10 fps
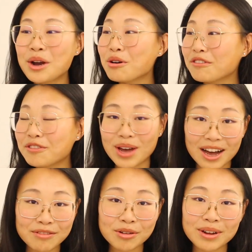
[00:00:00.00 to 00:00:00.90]
or
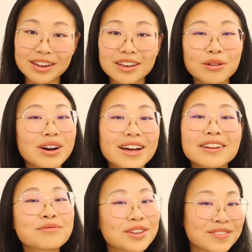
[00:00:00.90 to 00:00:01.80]
have already, go ahead
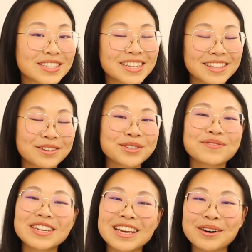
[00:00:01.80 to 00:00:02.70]
and revisit those
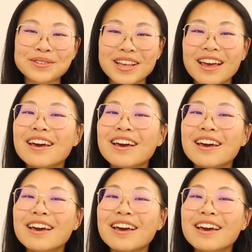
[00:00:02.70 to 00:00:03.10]
videos.